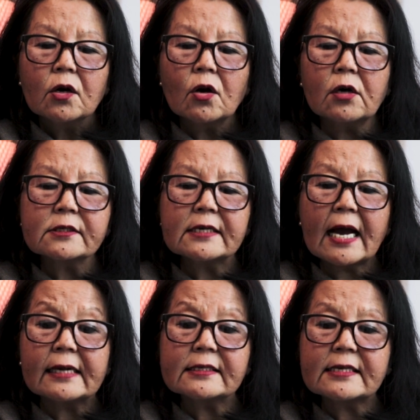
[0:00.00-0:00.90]
Klaussner
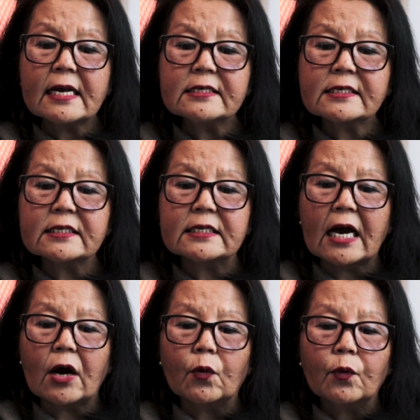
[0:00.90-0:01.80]
had sensed it
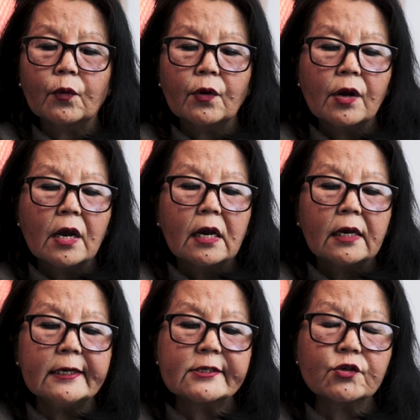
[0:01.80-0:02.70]
now.
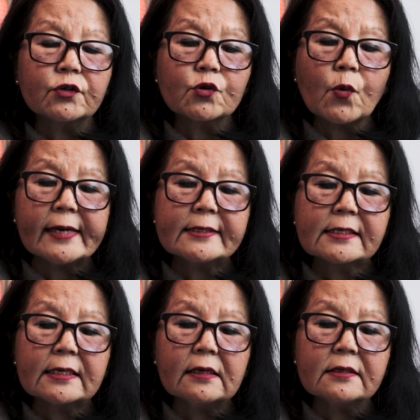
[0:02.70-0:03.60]
He stood quite
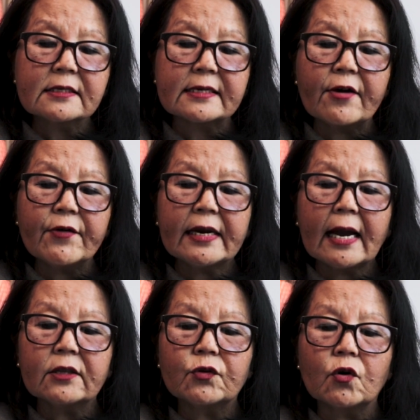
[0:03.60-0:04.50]
still, staring
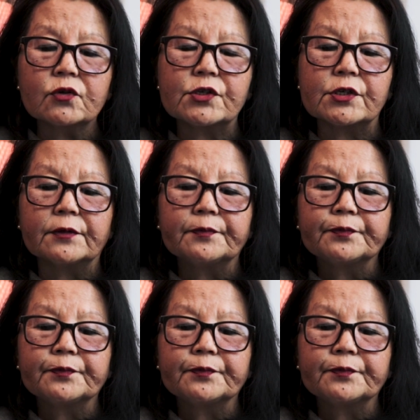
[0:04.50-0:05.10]
at the doctor.